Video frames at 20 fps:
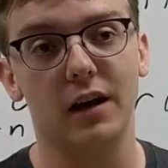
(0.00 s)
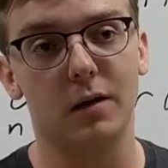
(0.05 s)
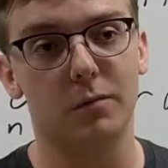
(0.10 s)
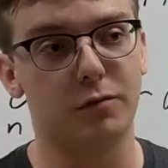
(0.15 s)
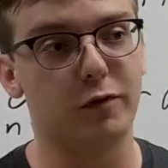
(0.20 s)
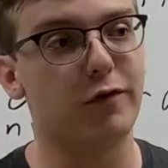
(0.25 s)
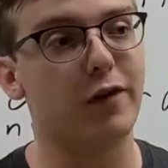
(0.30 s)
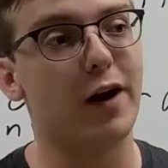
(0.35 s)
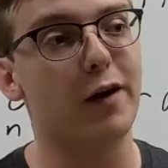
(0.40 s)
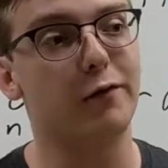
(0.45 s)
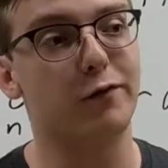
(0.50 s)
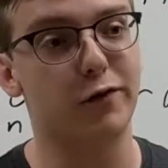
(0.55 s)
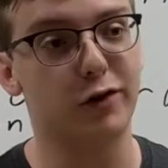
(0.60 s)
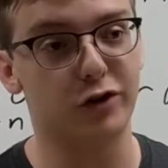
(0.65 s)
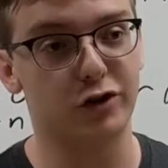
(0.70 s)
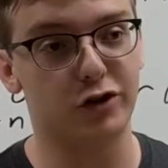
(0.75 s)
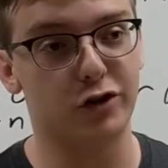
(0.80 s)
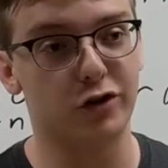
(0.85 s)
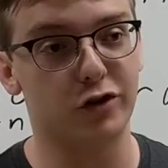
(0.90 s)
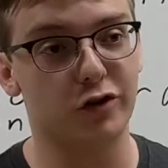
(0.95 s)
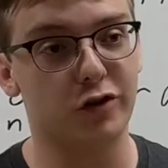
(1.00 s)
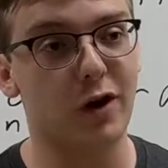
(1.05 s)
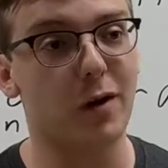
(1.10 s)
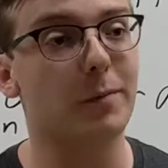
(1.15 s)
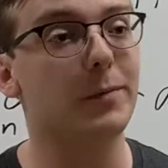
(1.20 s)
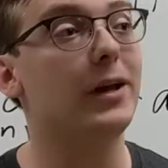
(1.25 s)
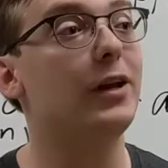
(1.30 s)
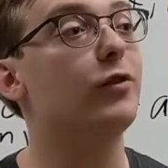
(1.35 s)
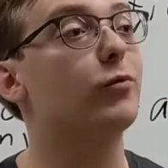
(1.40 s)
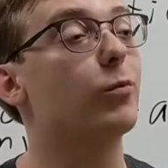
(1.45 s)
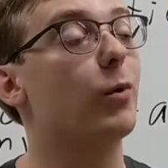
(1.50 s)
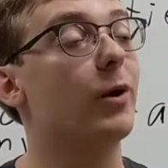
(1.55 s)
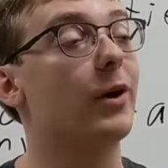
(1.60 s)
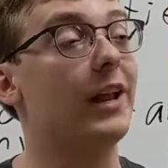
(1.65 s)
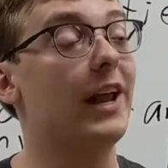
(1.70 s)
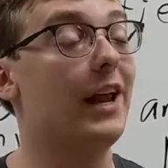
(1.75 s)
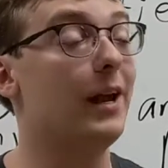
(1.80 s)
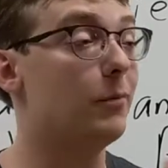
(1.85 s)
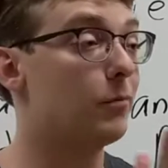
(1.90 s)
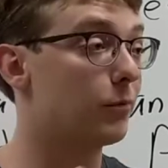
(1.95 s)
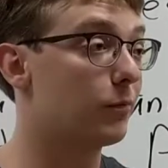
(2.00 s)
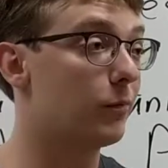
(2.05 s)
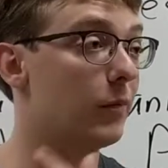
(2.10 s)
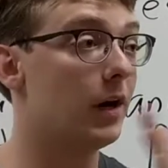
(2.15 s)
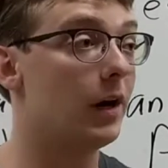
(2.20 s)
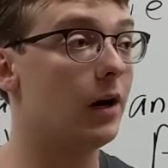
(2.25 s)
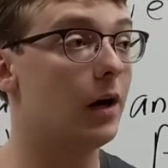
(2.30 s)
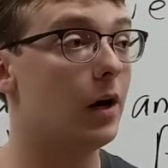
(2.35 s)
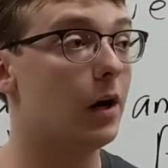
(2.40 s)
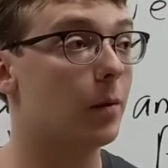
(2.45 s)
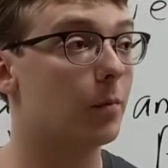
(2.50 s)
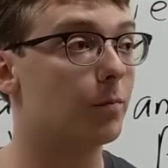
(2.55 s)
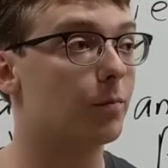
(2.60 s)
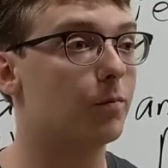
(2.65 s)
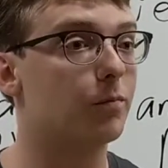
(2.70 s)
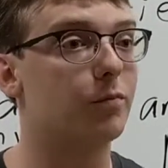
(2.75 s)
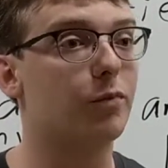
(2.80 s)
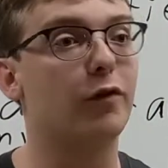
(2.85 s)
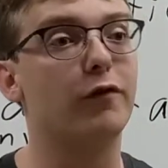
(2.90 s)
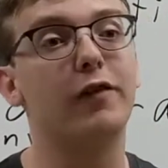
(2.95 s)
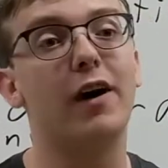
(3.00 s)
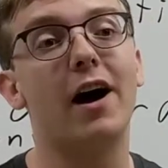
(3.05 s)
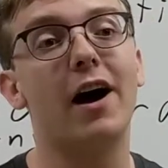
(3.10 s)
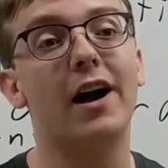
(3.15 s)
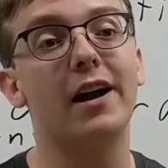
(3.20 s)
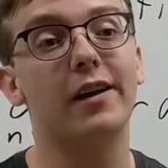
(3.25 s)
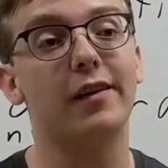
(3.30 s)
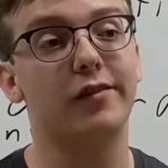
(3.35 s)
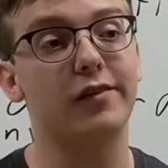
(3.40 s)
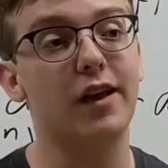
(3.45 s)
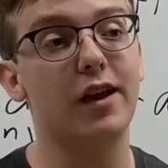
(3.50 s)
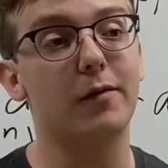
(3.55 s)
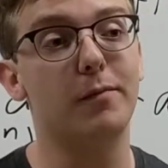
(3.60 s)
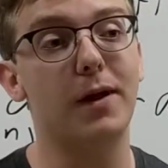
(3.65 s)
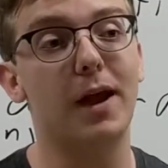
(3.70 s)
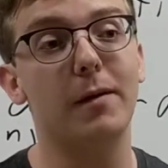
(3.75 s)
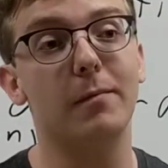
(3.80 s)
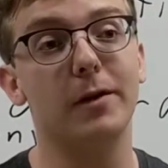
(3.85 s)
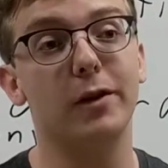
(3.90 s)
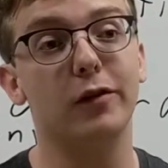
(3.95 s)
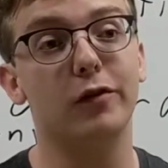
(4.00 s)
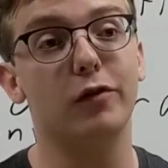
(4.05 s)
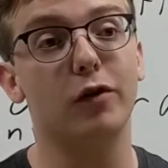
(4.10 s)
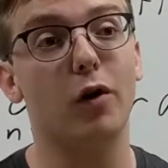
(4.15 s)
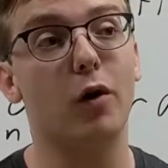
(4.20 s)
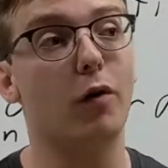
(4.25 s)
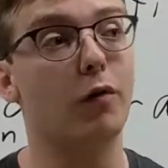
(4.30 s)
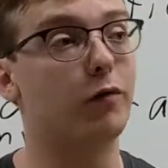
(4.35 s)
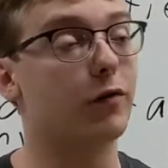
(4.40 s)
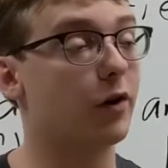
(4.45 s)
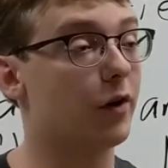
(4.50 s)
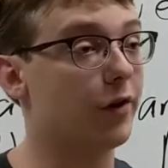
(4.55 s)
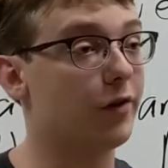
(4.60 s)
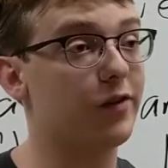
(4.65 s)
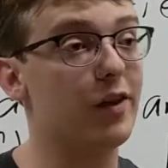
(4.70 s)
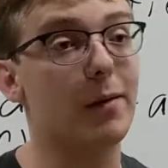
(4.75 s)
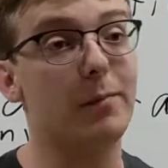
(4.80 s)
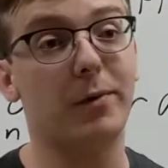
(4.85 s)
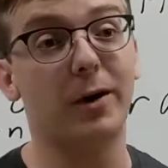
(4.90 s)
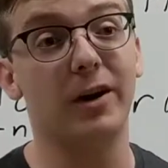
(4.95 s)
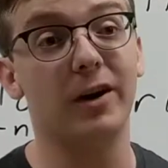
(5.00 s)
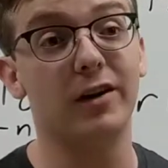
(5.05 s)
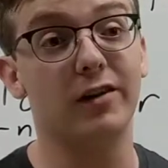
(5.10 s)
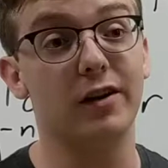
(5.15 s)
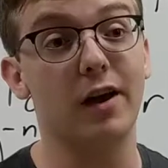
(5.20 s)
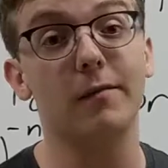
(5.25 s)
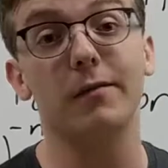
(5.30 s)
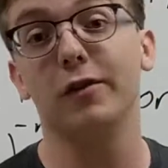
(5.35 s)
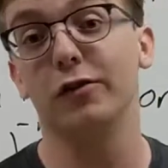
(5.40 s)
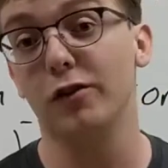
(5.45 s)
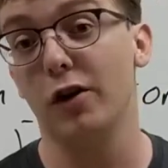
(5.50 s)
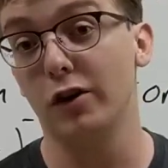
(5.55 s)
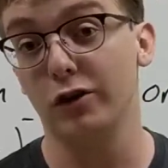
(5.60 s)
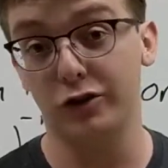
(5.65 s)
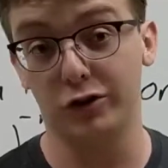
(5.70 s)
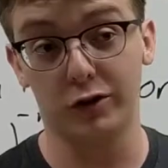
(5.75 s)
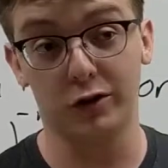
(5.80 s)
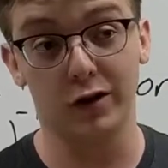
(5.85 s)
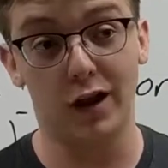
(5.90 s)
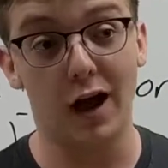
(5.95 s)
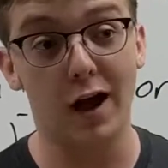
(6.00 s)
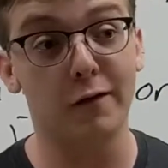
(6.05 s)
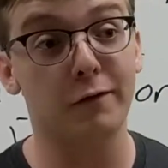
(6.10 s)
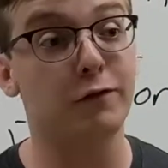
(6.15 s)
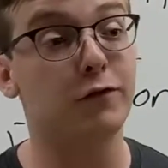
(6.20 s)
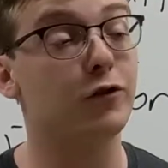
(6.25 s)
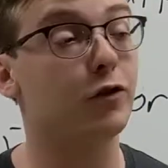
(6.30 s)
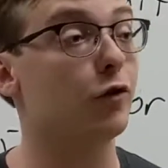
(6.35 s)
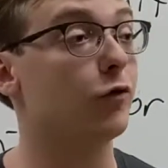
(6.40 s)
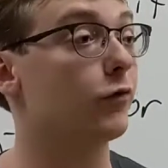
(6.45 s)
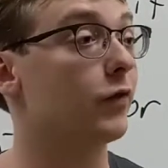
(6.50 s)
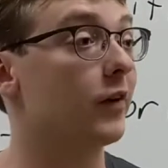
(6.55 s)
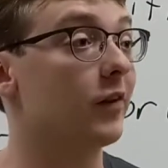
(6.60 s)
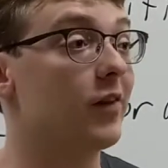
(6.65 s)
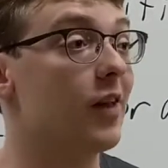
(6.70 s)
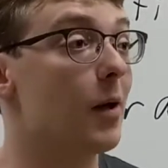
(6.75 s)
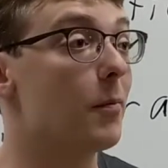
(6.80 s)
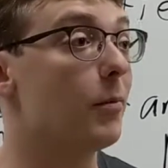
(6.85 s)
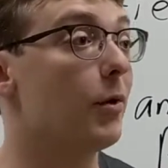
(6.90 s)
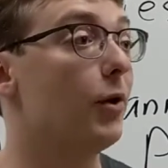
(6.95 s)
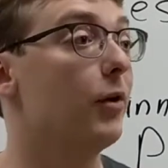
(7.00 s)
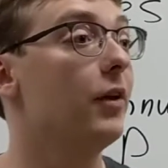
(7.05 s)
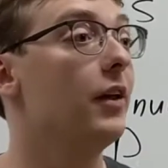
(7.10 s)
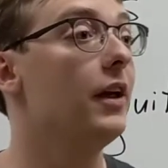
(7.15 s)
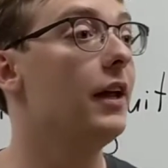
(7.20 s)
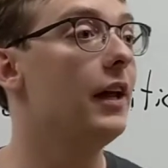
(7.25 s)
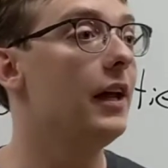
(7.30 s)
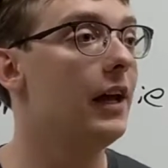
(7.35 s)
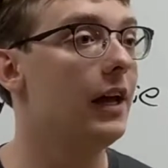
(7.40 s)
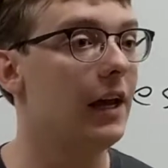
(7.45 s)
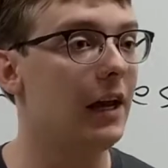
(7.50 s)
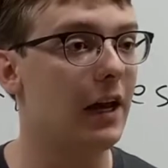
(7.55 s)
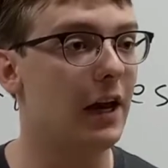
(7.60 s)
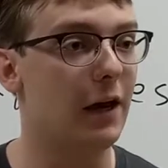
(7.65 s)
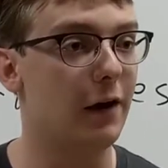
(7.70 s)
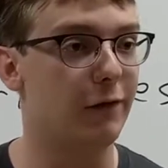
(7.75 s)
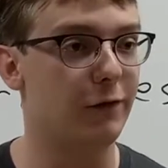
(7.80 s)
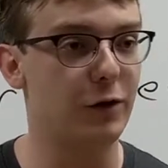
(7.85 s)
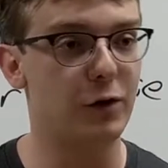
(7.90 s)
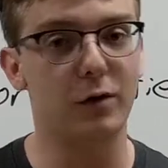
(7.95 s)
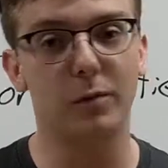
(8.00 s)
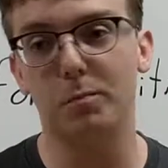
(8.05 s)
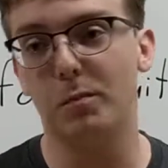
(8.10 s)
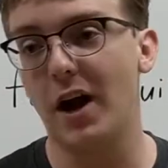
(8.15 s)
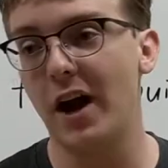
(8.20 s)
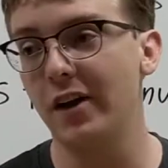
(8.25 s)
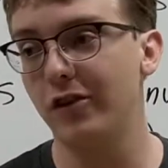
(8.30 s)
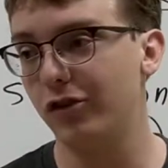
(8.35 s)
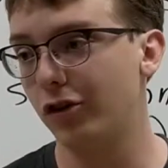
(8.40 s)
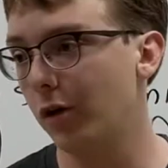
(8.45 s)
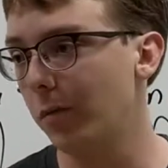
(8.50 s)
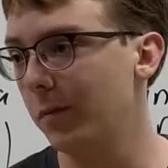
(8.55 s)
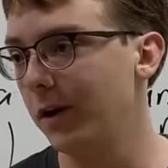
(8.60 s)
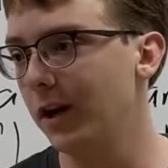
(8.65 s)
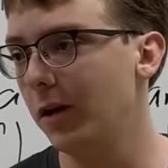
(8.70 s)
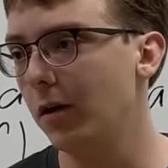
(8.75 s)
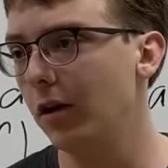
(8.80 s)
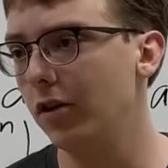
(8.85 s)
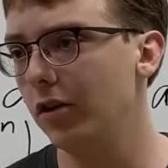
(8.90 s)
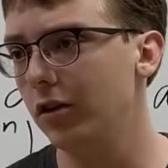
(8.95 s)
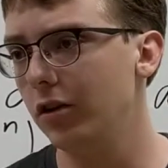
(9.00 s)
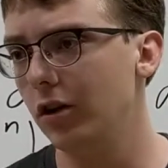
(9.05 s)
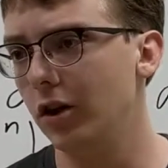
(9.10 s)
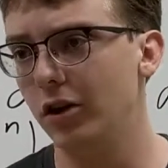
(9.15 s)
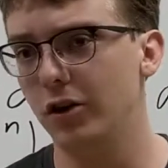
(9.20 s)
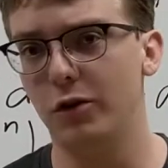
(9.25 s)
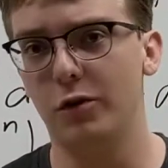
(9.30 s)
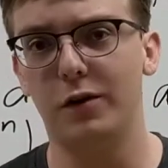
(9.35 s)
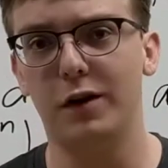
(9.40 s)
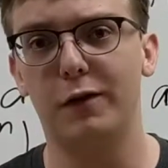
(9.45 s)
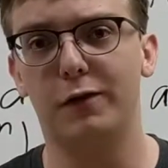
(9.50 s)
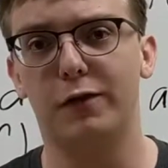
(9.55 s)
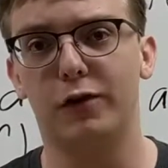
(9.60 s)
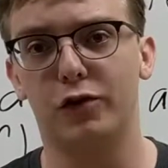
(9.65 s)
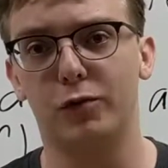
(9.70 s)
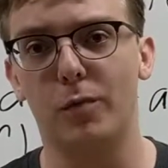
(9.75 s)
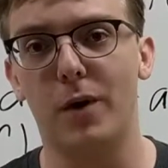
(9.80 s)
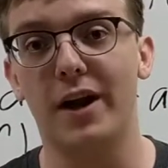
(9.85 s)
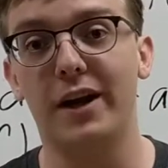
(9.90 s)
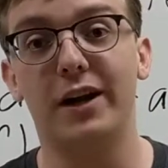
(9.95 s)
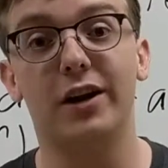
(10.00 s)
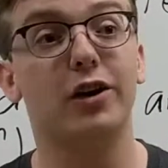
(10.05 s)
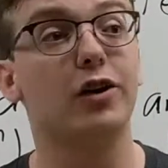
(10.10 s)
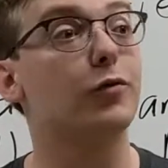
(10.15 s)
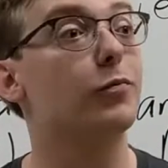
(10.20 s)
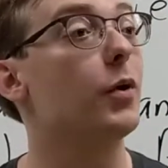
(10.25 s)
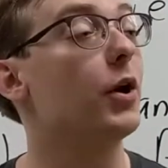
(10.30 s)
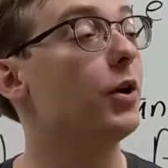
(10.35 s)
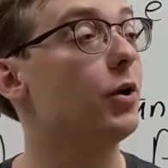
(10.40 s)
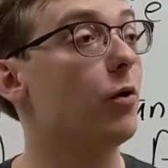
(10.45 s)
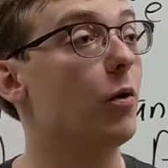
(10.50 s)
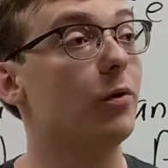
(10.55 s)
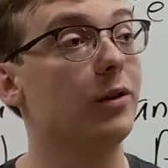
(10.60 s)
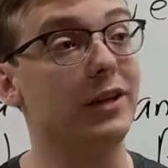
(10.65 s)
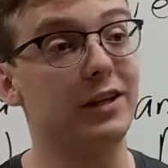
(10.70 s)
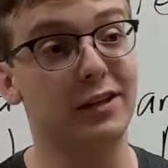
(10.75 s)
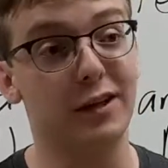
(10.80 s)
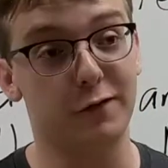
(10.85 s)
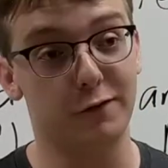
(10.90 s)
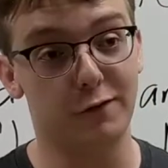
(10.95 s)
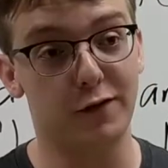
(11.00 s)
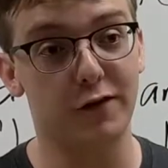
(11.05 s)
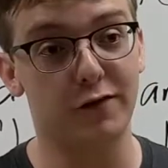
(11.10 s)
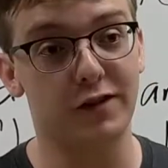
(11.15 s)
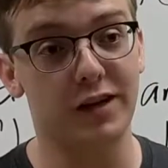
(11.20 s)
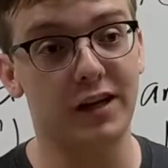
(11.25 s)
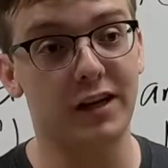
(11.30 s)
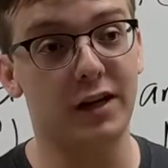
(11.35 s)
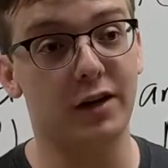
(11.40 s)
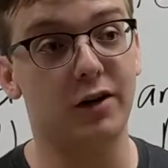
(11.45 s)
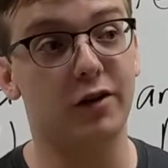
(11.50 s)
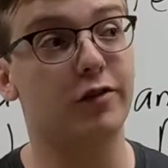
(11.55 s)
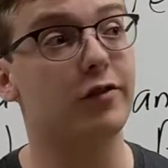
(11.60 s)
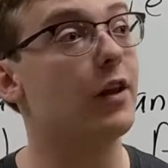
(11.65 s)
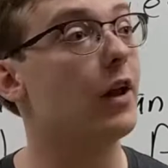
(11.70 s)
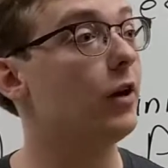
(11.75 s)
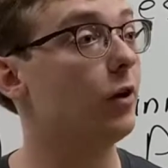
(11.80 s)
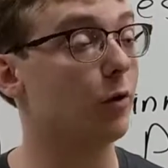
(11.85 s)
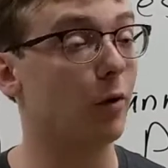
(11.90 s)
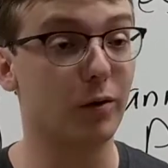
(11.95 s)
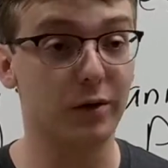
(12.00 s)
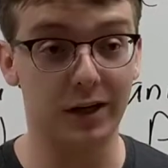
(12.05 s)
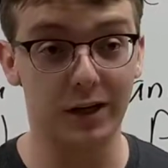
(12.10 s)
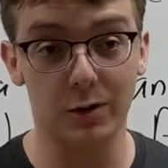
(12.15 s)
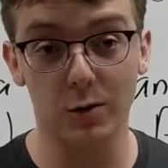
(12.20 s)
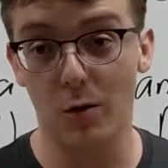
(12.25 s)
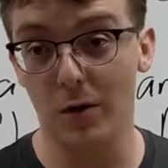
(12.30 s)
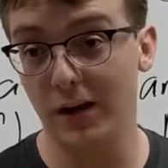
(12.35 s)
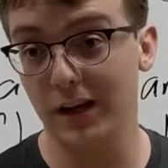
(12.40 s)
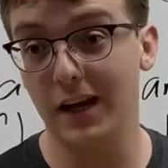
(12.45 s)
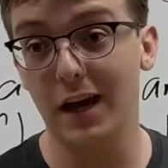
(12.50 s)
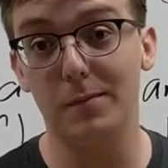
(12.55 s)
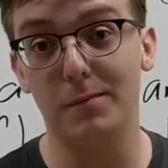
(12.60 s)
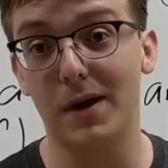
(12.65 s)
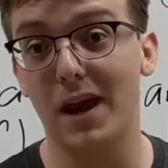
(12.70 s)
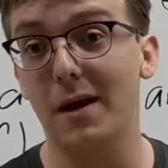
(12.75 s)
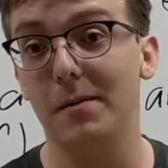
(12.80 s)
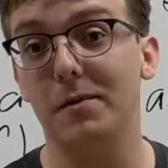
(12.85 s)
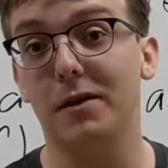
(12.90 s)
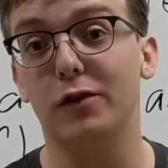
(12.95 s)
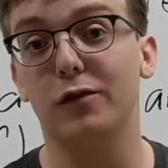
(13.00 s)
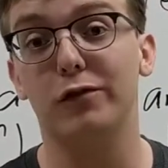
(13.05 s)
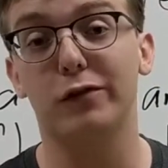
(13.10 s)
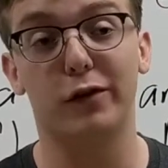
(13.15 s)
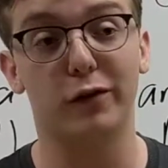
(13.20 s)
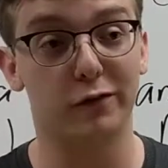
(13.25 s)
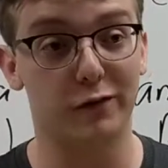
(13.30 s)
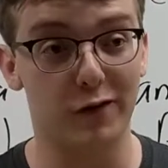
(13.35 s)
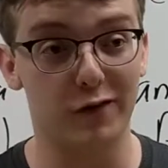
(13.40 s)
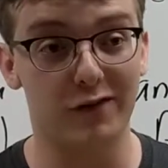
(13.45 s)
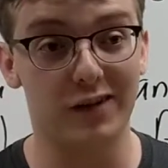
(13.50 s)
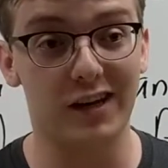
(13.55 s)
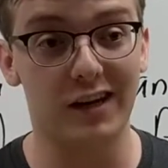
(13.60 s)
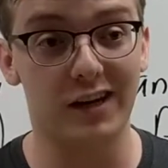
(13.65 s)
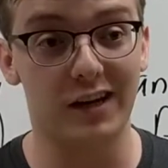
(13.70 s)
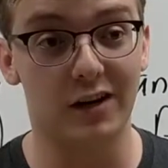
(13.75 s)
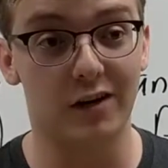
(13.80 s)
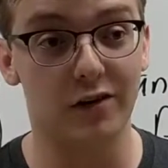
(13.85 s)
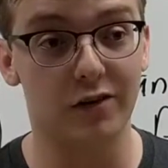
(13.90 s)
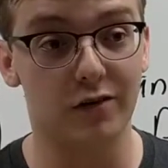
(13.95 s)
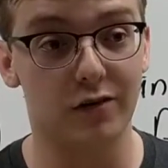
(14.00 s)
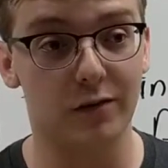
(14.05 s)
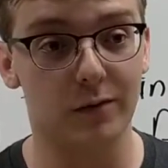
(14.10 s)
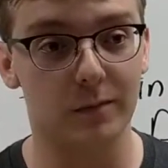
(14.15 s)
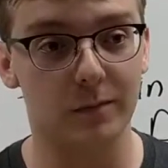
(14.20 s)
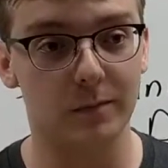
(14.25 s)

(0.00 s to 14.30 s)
provided for insurance companies, where they provide a set of payments over a set period of time as long as you're alive. So for example, if you buy a term annuity for 20 years but you only live 15 years, then you're only going to get payments for 15 years.